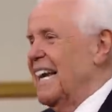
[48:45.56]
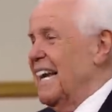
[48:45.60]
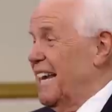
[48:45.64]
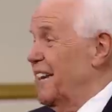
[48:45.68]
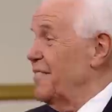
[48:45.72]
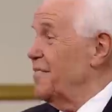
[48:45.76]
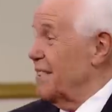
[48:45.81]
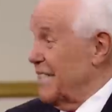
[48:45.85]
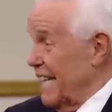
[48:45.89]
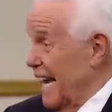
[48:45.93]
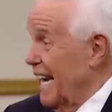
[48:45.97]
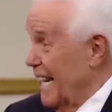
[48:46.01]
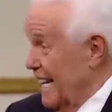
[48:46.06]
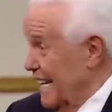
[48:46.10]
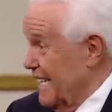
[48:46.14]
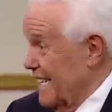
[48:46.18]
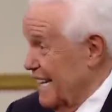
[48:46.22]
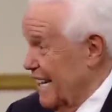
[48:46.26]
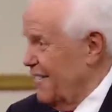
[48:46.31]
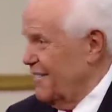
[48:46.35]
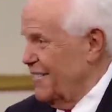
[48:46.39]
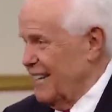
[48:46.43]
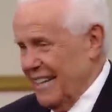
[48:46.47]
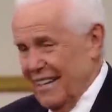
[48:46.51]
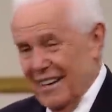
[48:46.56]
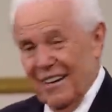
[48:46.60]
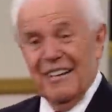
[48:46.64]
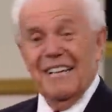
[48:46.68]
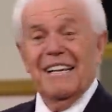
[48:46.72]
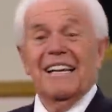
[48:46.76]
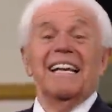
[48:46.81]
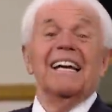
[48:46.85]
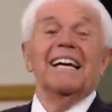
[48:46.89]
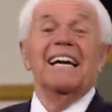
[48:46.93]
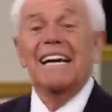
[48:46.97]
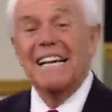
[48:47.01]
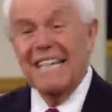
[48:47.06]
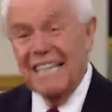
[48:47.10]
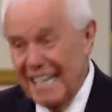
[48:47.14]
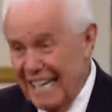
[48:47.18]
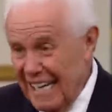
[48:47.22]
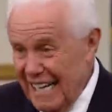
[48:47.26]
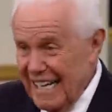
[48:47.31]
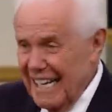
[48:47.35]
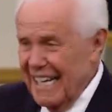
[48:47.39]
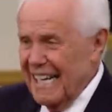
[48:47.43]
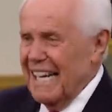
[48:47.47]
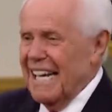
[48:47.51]
and he was eighty something.
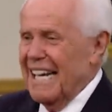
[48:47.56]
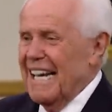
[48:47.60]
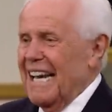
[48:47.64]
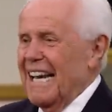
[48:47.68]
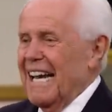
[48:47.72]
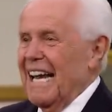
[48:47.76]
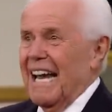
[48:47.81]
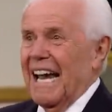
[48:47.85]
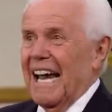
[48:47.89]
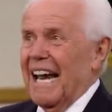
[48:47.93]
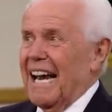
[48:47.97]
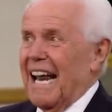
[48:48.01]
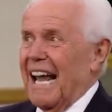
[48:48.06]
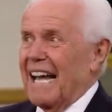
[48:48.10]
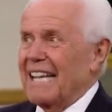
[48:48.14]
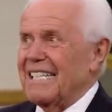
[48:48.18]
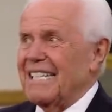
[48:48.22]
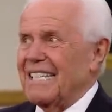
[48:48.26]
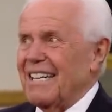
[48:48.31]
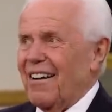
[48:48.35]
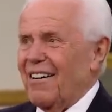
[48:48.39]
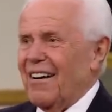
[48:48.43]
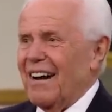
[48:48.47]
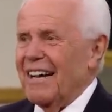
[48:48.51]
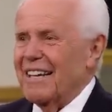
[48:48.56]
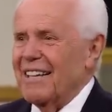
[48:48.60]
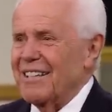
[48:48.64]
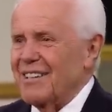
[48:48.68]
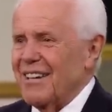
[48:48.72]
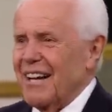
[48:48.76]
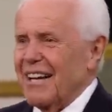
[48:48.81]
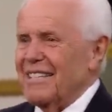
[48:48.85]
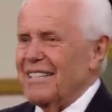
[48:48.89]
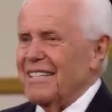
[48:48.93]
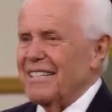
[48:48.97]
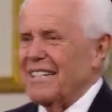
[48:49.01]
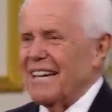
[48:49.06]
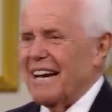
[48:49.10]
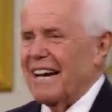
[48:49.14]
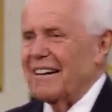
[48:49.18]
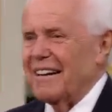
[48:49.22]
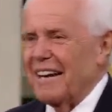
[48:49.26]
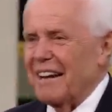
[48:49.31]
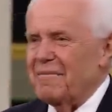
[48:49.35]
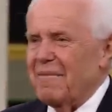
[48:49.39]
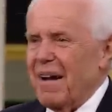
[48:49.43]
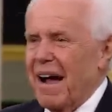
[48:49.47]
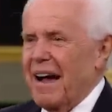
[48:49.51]
And I saw it. So I just
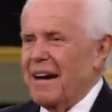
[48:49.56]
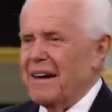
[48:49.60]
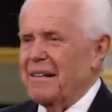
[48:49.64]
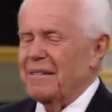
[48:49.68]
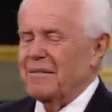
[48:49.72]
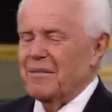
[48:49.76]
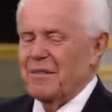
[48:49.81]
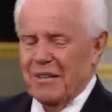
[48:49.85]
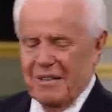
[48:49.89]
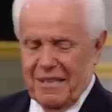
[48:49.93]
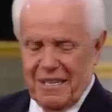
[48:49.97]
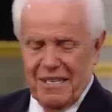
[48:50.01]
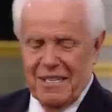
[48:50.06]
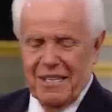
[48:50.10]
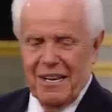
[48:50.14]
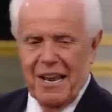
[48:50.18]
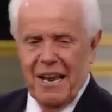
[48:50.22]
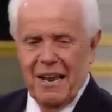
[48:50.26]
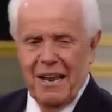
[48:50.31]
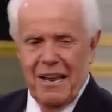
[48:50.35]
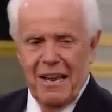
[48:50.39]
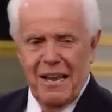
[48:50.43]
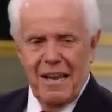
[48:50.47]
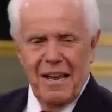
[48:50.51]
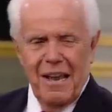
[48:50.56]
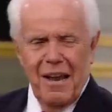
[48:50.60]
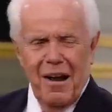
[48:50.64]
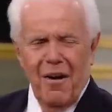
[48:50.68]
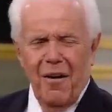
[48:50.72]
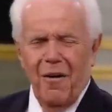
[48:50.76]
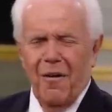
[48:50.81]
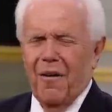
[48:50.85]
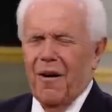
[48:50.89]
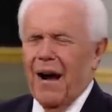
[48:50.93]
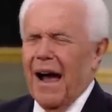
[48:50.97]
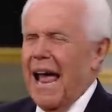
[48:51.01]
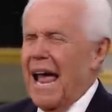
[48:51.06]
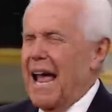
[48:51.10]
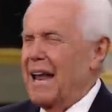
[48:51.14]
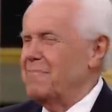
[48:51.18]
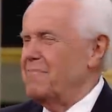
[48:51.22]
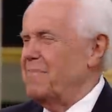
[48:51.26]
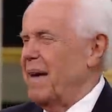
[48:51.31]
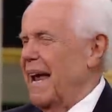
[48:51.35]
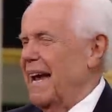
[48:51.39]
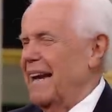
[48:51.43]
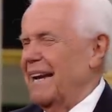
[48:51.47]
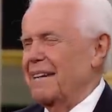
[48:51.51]
got behind him and took this hand. Oh, I
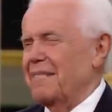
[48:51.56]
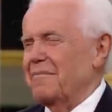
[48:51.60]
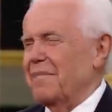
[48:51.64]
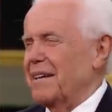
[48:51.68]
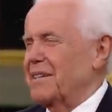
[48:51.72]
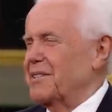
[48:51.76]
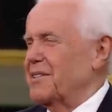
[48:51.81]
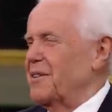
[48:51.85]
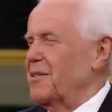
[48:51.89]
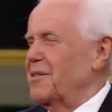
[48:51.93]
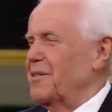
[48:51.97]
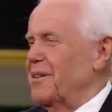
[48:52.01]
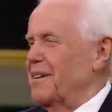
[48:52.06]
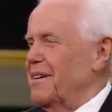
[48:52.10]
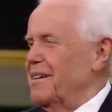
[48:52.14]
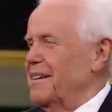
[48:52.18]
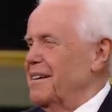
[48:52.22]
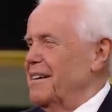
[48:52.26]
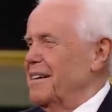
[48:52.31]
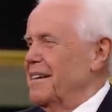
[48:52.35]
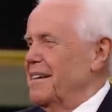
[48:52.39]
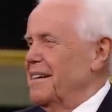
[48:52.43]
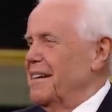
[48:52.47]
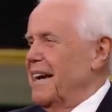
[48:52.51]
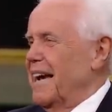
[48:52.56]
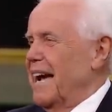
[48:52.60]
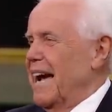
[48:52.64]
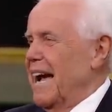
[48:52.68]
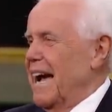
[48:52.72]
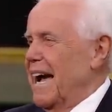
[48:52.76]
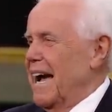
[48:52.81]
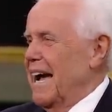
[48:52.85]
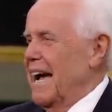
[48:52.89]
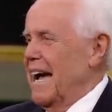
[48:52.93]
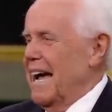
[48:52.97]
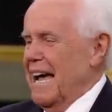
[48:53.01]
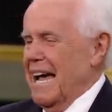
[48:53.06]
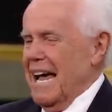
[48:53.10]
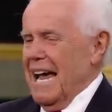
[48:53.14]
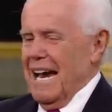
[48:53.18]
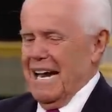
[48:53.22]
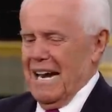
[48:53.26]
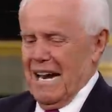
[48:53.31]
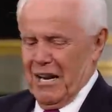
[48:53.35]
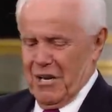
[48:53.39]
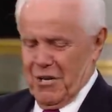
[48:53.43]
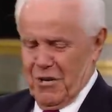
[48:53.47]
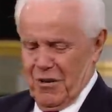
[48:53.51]
had pain in my shoulder.
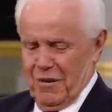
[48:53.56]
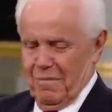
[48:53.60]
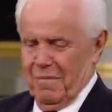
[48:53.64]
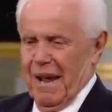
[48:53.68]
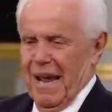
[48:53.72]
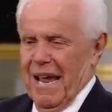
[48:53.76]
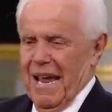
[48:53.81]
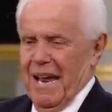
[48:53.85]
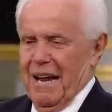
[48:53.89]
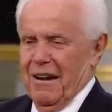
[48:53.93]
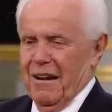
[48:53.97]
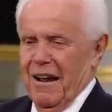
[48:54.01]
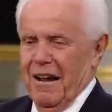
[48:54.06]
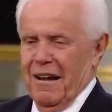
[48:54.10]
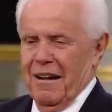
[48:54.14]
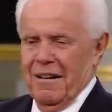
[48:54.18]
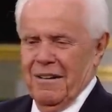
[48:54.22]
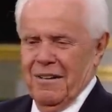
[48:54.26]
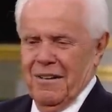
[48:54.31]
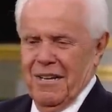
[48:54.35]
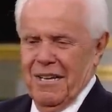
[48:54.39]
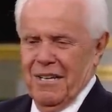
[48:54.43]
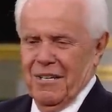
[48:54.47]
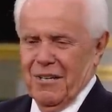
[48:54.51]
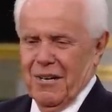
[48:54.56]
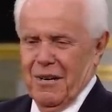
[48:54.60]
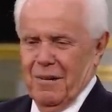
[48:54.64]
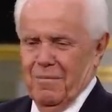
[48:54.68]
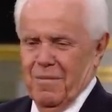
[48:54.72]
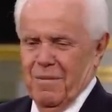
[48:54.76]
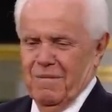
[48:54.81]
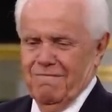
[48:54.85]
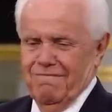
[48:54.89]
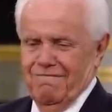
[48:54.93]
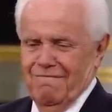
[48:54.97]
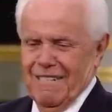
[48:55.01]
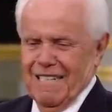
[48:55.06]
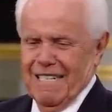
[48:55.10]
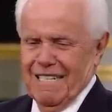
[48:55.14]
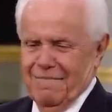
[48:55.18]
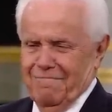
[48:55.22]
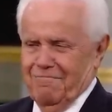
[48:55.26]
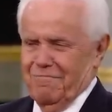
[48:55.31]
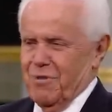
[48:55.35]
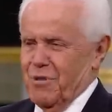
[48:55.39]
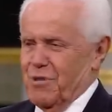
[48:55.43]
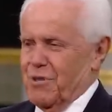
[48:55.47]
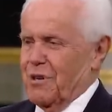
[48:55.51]
And I took my hand under his elbow and I
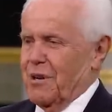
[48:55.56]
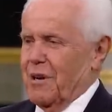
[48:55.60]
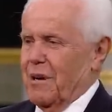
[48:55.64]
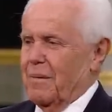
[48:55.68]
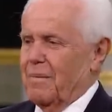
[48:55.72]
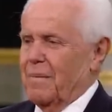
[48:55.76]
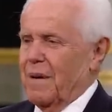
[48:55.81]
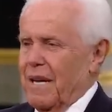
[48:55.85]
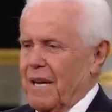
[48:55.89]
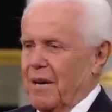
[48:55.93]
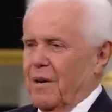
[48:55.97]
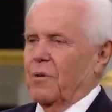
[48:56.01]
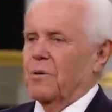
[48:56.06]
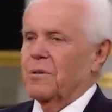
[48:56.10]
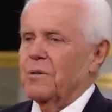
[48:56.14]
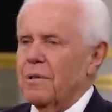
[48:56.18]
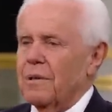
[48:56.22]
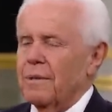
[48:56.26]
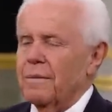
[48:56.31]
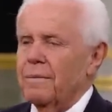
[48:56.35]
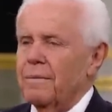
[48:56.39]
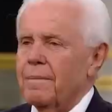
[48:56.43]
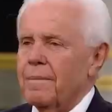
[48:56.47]
pushed up. And he goes,